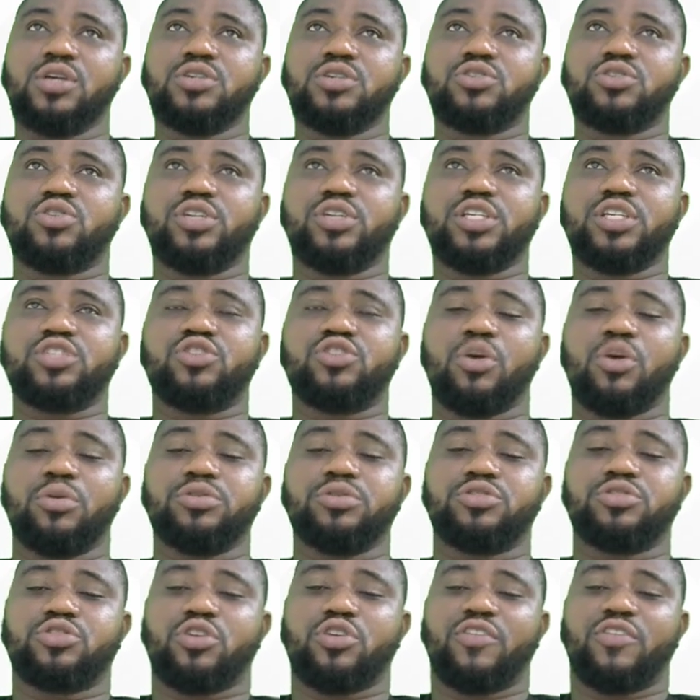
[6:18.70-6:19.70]
So this
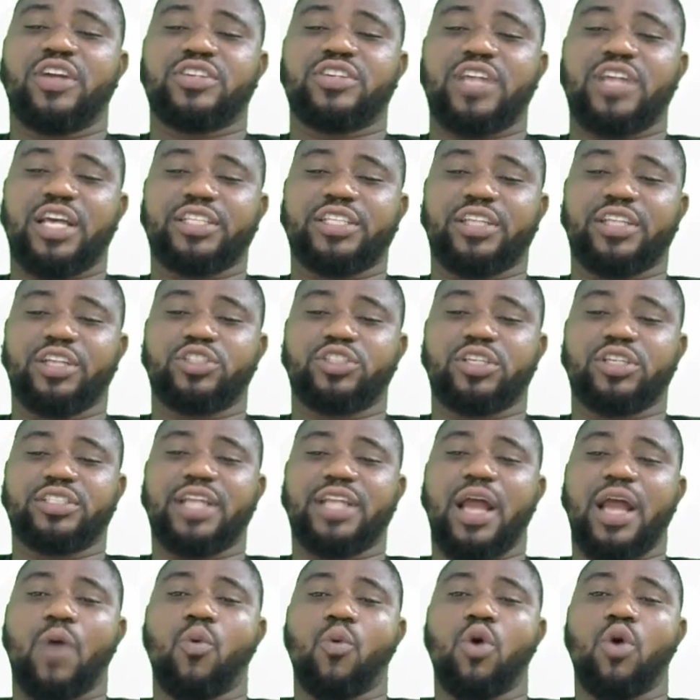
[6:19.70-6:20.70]
Darwin's theory of natural selection
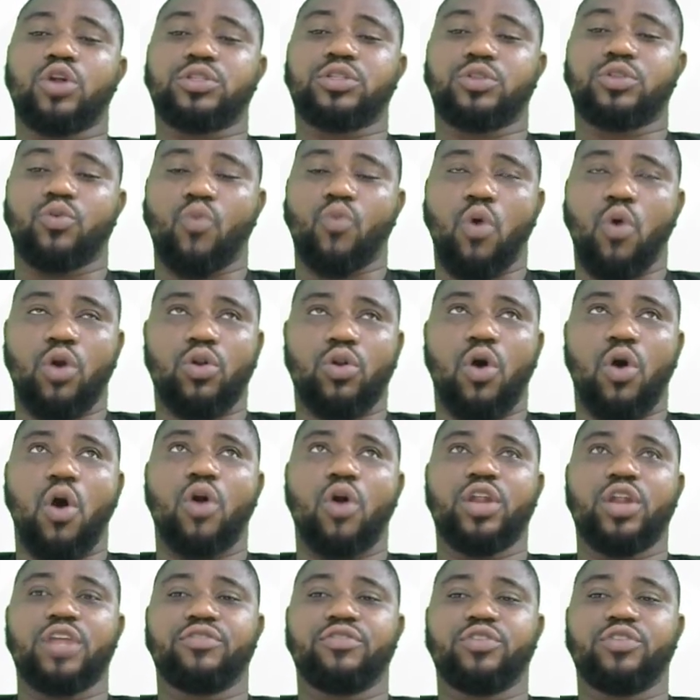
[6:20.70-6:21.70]
said that what? One,
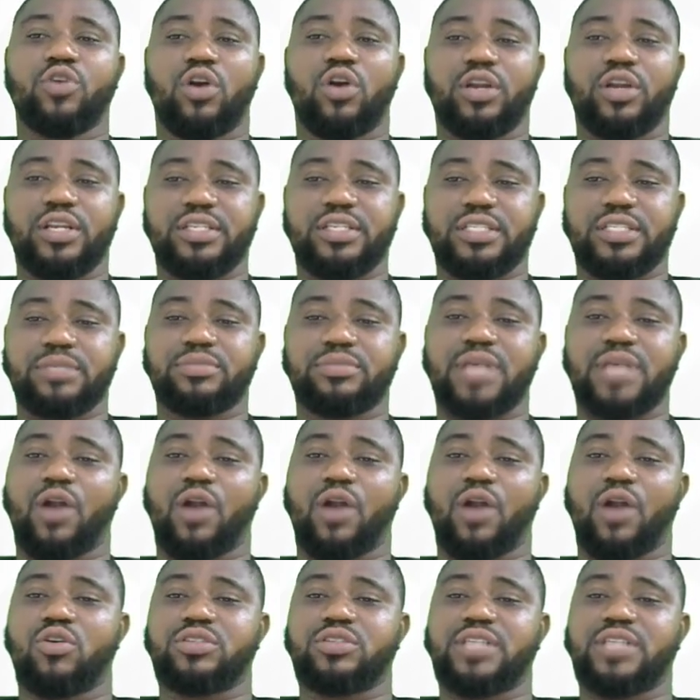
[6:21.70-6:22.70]
all living organisms are
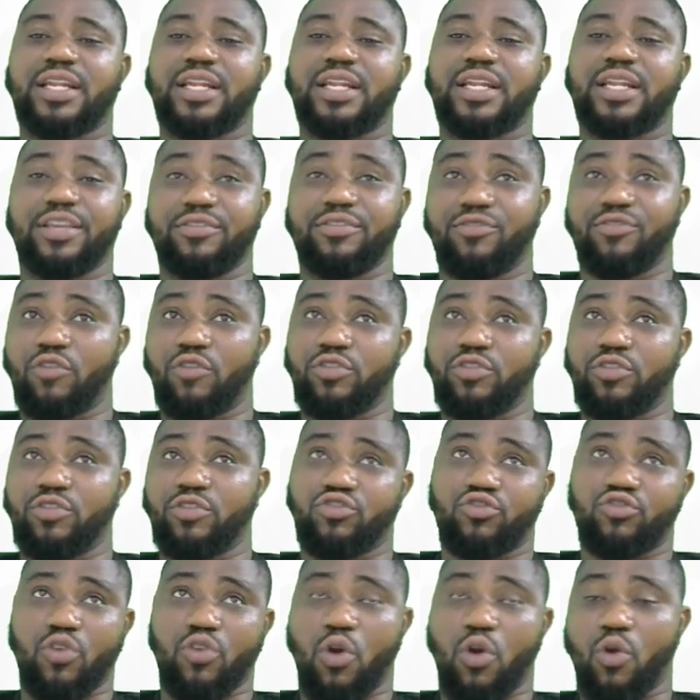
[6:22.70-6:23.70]
constantly involved in
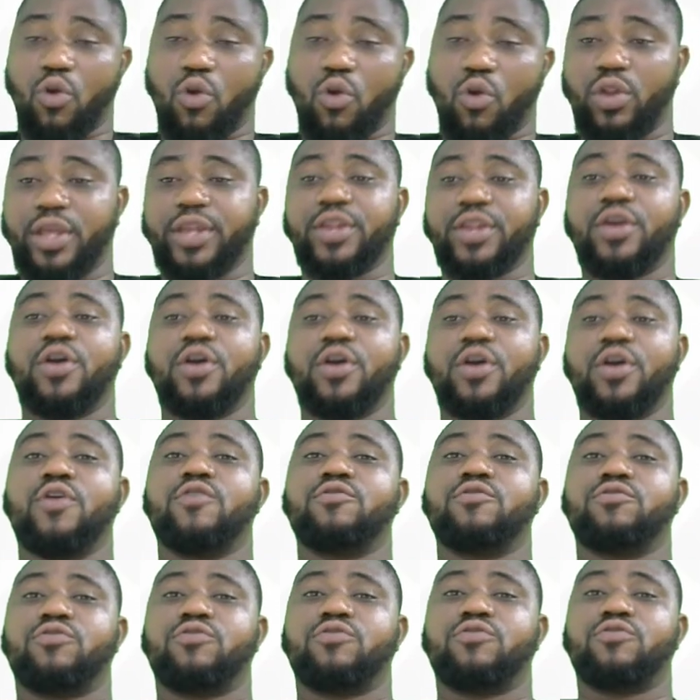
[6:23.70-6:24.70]
struggling
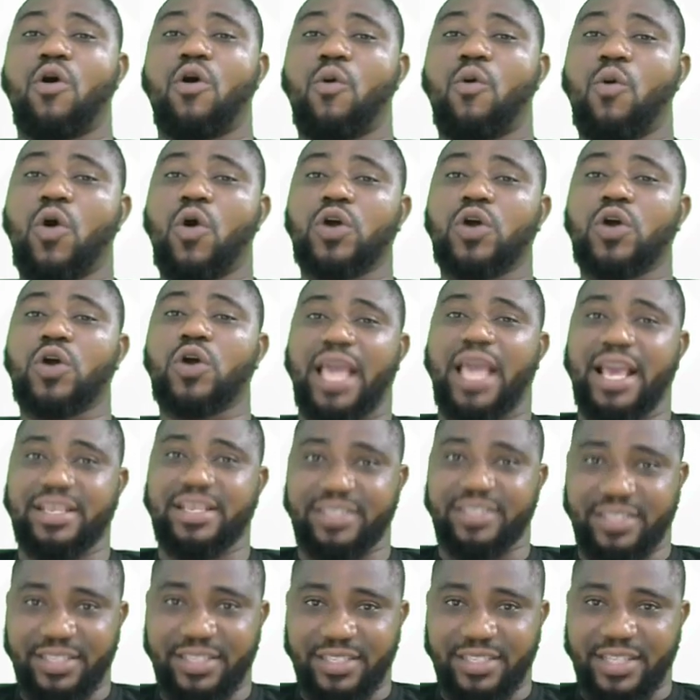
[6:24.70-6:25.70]
for what?
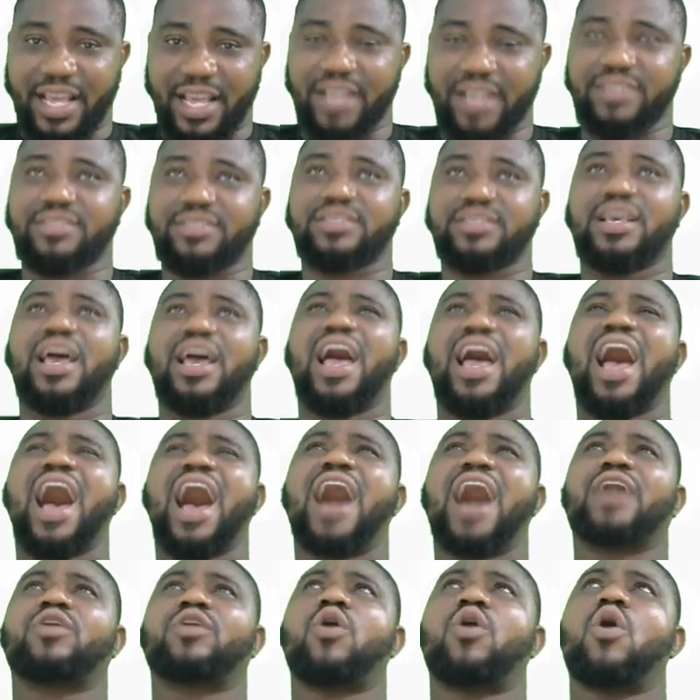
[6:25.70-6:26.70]
Existence. And